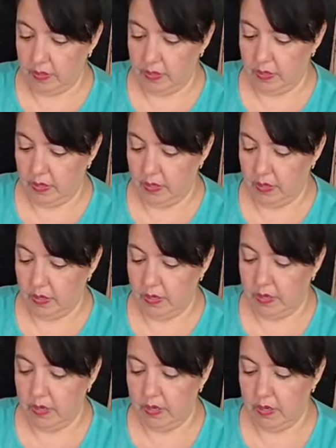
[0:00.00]

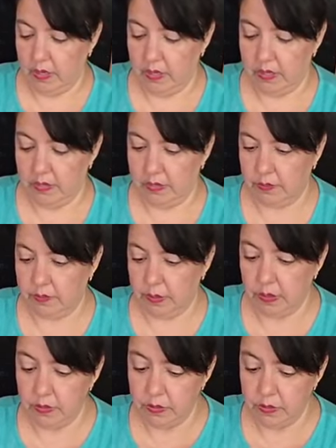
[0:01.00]
And there's
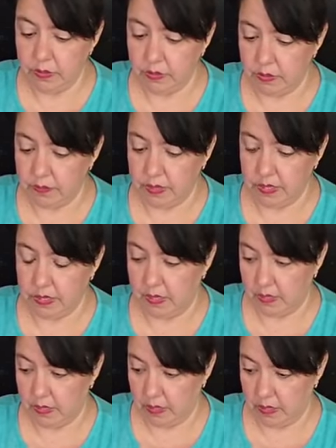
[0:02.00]
supposed to
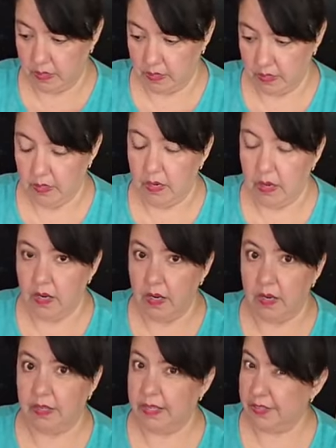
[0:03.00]
be
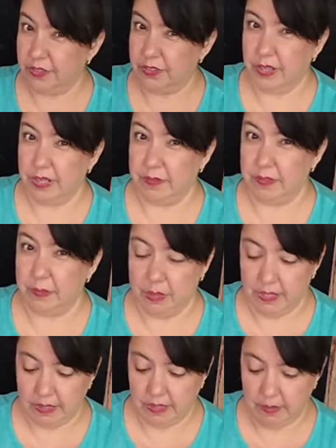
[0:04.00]
another truck of
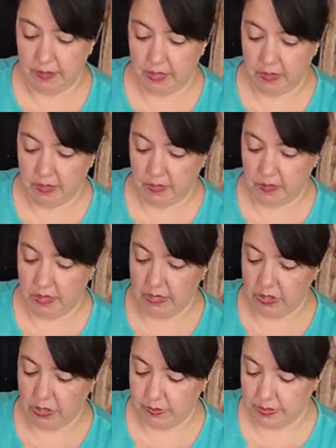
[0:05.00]
supplies coming in. Not
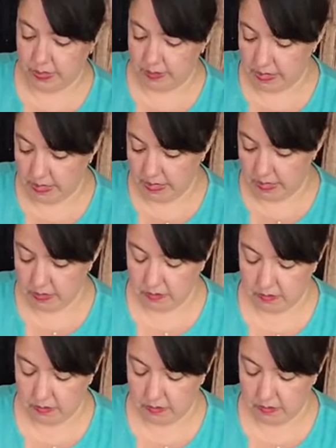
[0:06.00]
sure what's coming in.